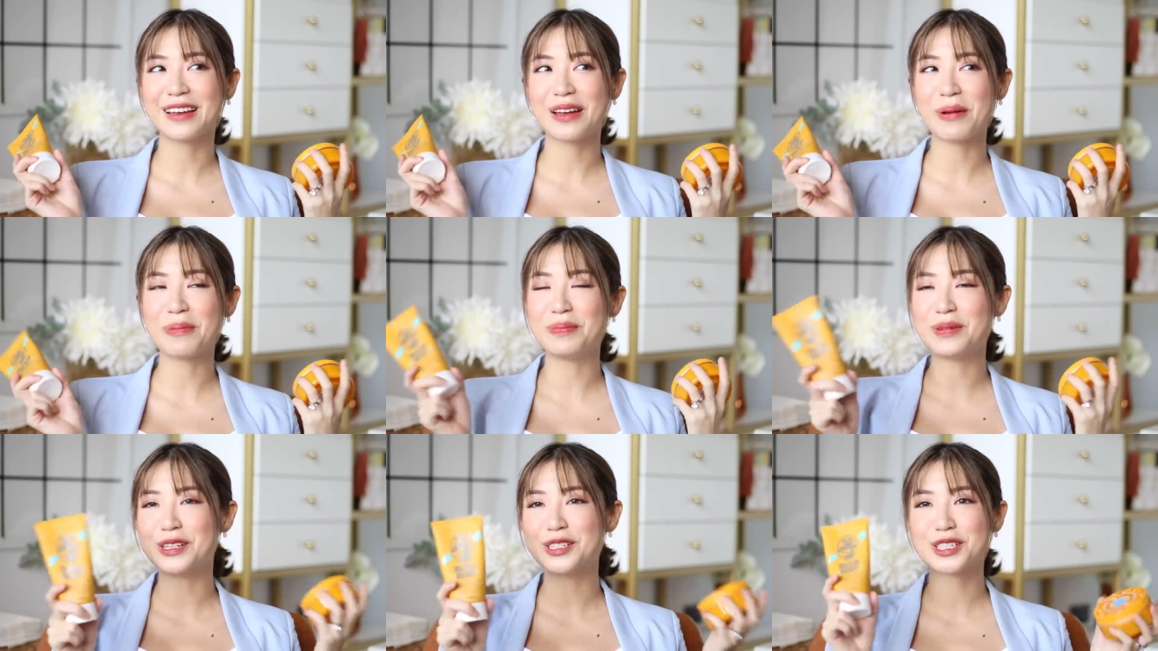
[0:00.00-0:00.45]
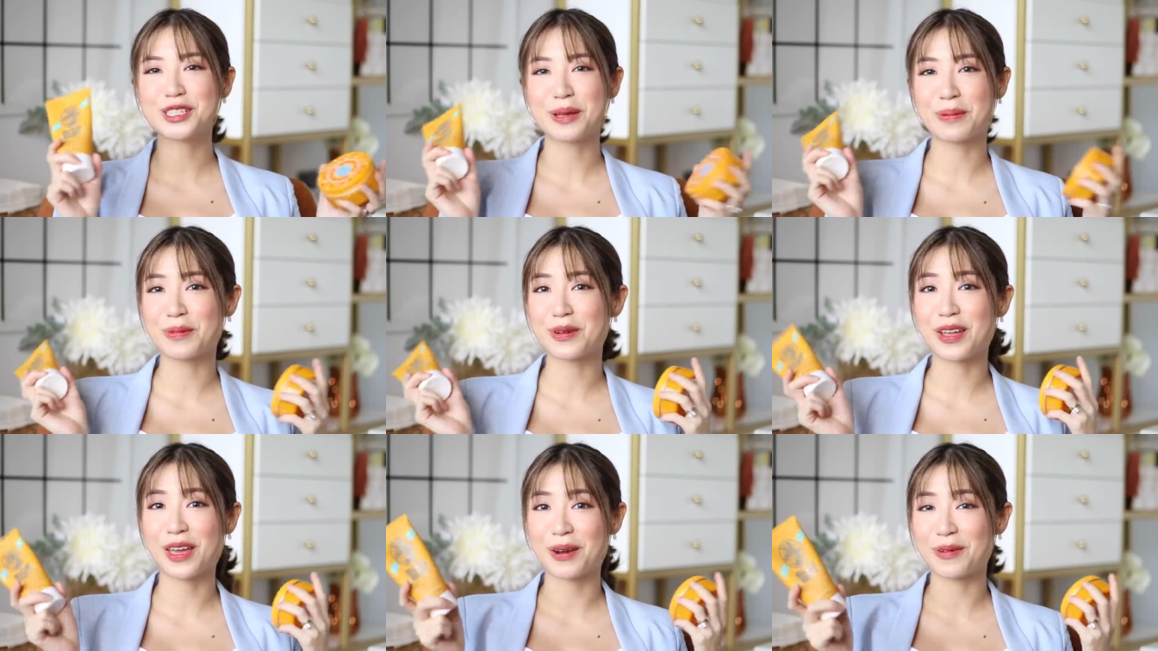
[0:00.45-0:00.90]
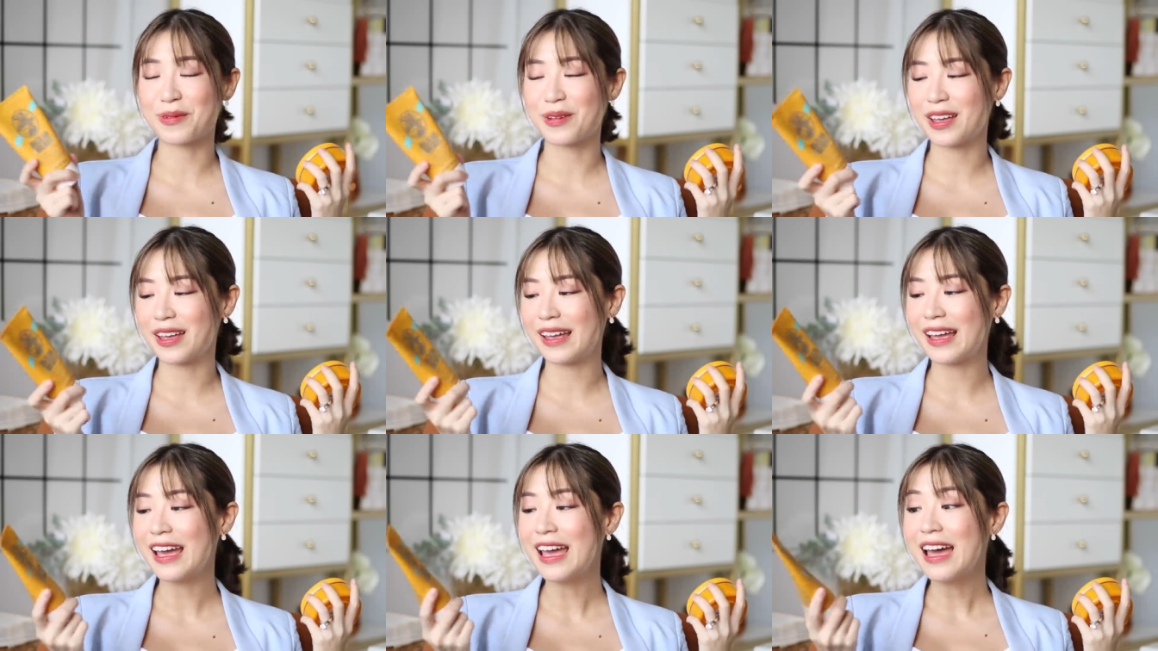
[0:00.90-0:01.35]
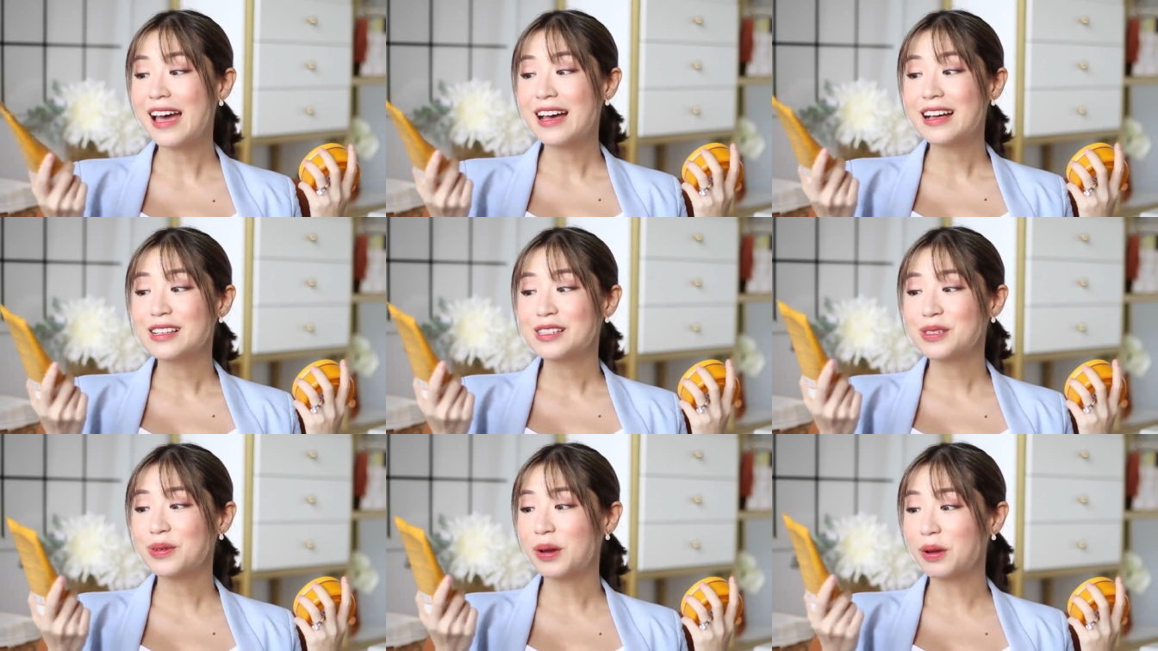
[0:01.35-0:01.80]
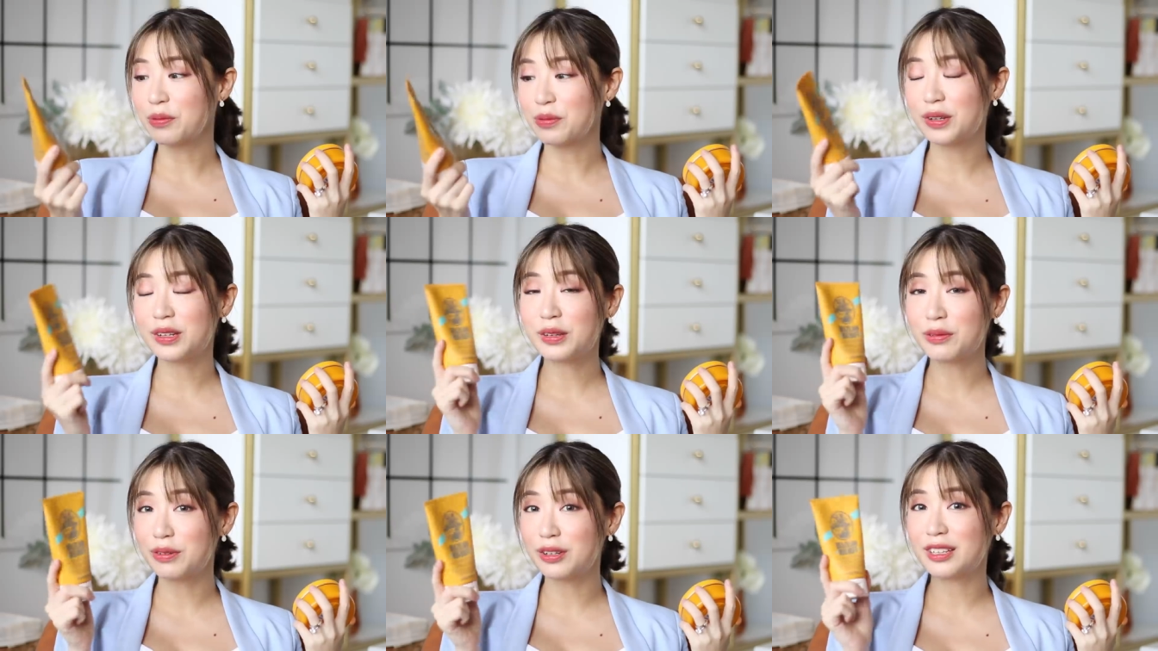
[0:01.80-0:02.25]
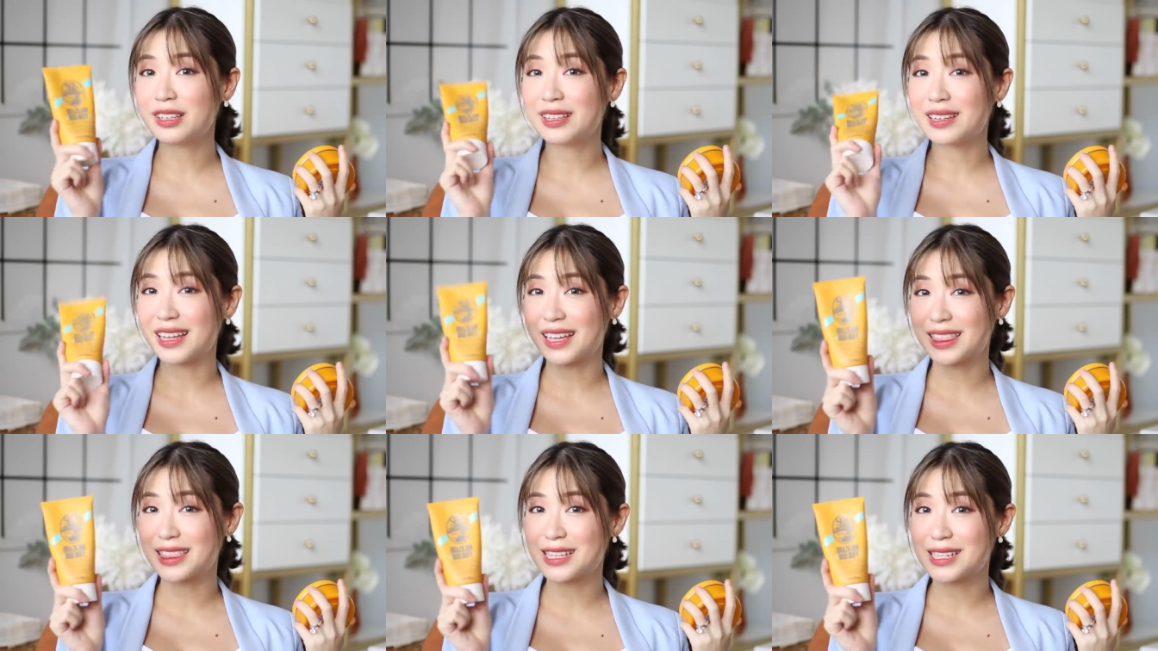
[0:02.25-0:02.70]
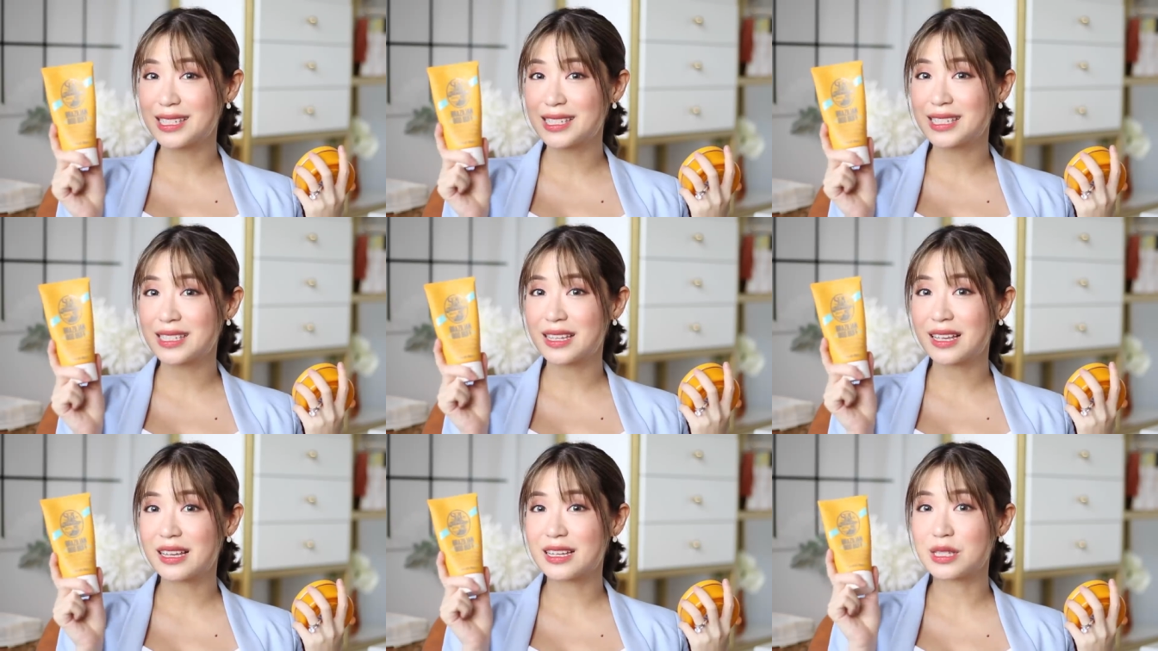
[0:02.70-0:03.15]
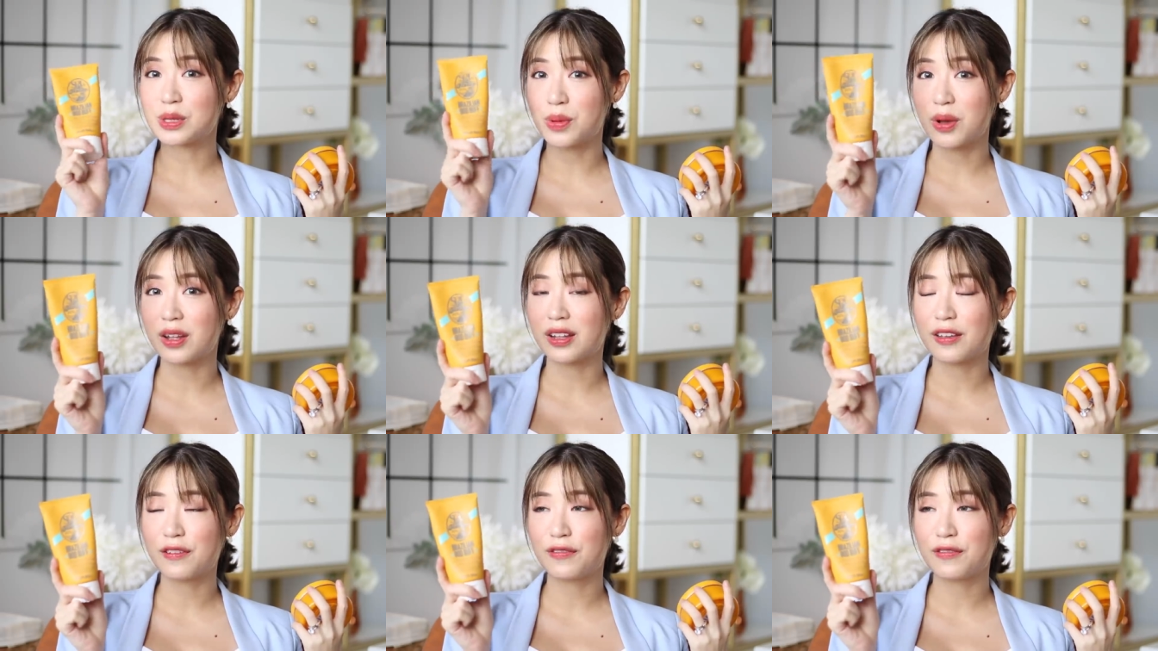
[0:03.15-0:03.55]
a beach summer getaway. So I really, really like this as well.